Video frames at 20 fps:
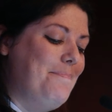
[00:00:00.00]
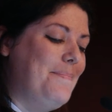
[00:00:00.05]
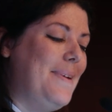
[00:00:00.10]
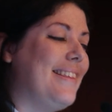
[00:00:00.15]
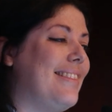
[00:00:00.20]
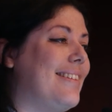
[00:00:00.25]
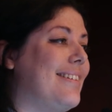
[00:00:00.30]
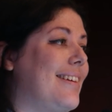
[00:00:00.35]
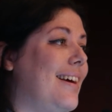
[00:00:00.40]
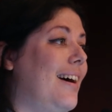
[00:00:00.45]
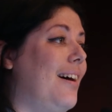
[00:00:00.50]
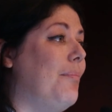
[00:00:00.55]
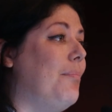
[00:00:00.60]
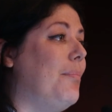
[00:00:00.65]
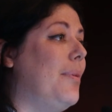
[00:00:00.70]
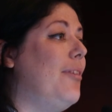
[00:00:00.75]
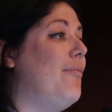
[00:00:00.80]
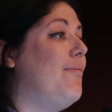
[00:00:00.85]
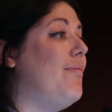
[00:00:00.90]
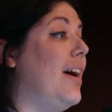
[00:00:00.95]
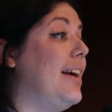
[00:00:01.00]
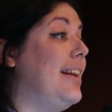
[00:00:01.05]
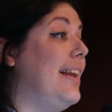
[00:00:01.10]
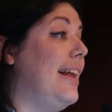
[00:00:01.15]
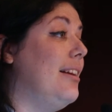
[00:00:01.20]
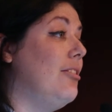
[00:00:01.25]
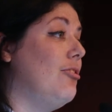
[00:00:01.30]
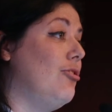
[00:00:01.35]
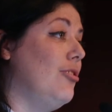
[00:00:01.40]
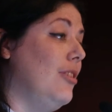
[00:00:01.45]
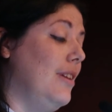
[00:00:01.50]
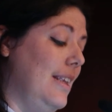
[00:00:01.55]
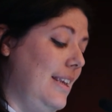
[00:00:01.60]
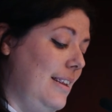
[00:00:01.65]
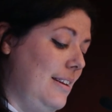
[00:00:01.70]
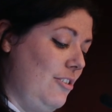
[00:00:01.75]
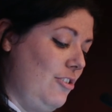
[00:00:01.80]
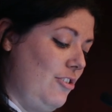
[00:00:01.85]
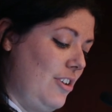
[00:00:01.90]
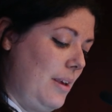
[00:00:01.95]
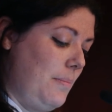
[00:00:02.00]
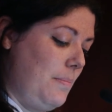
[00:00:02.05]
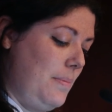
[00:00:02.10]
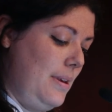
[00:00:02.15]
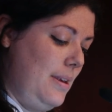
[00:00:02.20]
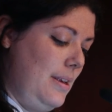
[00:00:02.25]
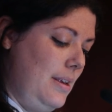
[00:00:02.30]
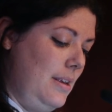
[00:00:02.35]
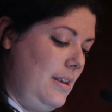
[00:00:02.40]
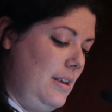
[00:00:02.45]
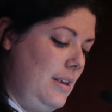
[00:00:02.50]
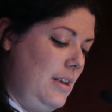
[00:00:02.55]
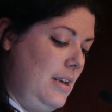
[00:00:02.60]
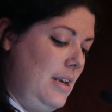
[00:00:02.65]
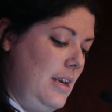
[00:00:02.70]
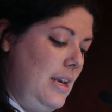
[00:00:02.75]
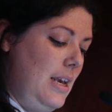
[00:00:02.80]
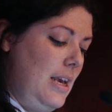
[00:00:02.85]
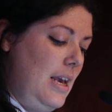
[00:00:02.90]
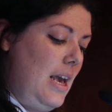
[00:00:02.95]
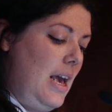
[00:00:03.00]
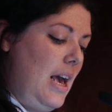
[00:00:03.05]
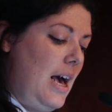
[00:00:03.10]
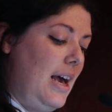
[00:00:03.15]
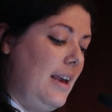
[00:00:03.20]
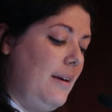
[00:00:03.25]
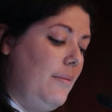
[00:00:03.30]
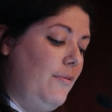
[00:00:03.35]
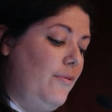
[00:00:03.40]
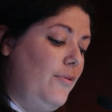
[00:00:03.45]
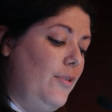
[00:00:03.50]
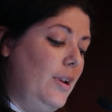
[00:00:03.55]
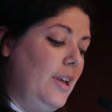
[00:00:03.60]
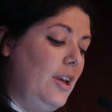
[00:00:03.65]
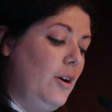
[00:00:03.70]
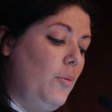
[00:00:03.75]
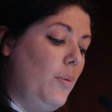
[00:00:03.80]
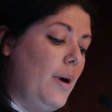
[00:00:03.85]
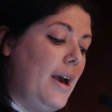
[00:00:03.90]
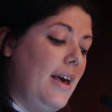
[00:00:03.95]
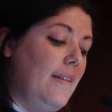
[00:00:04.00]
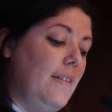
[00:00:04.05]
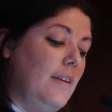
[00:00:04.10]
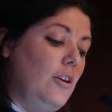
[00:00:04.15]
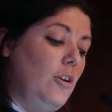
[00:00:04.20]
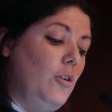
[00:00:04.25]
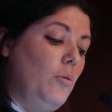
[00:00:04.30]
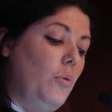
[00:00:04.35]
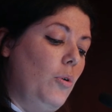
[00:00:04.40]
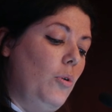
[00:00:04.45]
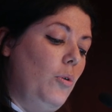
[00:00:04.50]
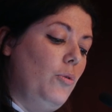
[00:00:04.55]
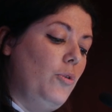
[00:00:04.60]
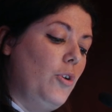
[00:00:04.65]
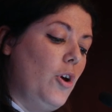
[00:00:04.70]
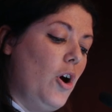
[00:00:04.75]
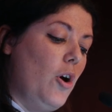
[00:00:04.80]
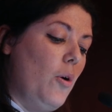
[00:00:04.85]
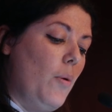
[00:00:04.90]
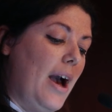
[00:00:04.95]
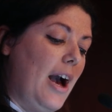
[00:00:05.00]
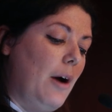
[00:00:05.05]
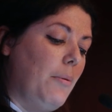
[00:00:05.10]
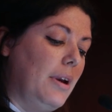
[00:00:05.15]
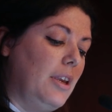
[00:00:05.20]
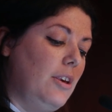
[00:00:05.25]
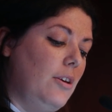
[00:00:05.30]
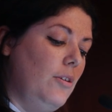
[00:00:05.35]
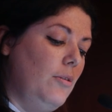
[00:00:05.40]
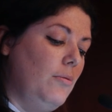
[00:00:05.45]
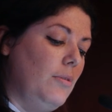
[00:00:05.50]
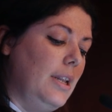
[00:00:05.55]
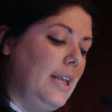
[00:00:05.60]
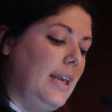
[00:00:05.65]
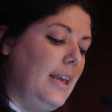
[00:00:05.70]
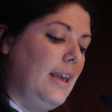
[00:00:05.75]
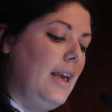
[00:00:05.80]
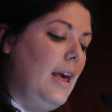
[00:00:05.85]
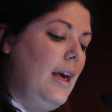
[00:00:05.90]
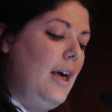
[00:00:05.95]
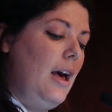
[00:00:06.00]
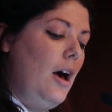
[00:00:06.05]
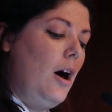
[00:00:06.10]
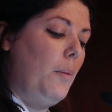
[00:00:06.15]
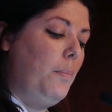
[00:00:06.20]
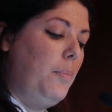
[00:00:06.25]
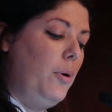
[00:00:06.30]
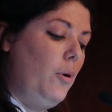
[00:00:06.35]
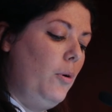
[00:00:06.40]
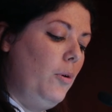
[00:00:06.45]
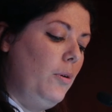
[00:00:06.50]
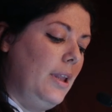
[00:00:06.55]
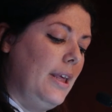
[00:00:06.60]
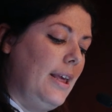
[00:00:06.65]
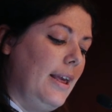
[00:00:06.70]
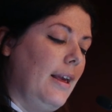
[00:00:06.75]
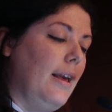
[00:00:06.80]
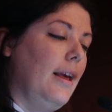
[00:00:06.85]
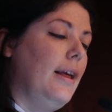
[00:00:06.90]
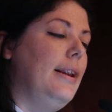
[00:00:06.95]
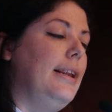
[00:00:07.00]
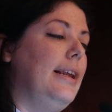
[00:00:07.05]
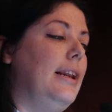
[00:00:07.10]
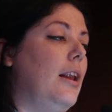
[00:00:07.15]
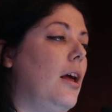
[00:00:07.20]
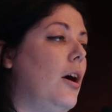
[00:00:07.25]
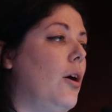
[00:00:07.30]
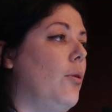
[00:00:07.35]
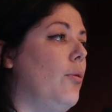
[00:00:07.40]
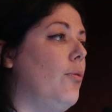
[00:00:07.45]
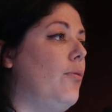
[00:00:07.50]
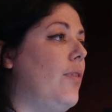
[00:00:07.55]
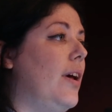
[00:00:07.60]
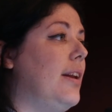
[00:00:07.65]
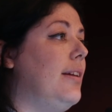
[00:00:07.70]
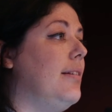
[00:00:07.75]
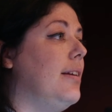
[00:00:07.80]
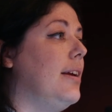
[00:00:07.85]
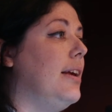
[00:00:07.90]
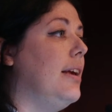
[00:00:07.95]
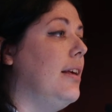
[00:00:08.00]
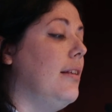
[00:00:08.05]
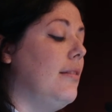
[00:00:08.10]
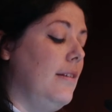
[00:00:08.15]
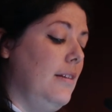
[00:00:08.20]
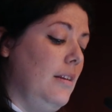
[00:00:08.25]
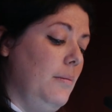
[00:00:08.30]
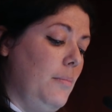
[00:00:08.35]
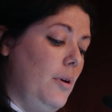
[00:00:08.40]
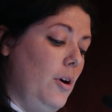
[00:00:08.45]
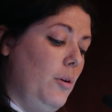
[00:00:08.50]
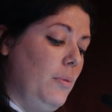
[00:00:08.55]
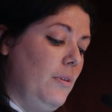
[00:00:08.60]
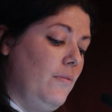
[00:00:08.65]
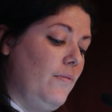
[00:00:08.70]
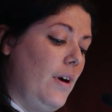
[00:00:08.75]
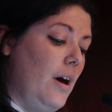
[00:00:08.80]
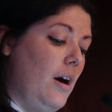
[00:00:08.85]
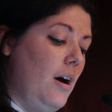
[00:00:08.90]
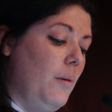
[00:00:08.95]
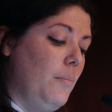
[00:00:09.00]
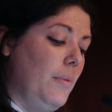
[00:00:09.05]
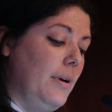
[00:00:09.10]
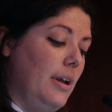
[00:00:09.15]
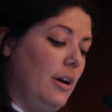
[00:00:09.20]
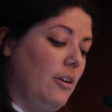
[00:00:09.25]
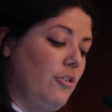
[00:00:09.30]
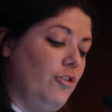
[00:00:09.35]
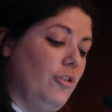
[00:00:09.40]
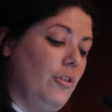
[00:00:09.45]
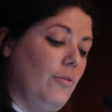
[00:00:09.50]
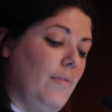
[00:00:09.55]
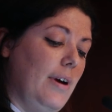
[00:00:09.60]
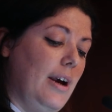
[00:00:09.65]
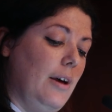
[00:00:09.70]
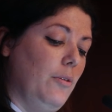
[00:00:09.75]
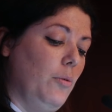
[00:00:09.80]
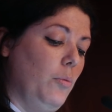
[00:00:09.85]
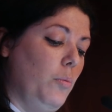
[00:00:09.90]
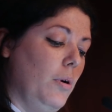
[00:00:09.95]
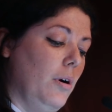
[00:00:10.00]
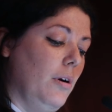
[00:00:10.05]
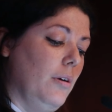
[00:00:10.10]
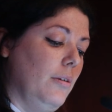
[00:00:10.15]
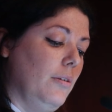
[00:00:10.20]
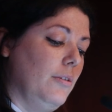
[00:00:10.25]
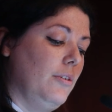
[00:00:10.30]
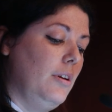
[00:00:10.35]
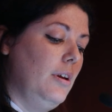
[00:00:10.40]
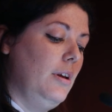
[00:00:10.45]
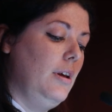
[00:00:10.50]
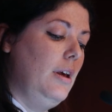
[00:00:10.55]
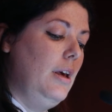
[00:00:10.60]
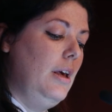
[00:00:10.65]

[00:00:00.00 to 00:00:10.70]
must come financial leadership. I am fully aware that you all know how acutely, appallingly low funding is at the moment for harm reduction around the world.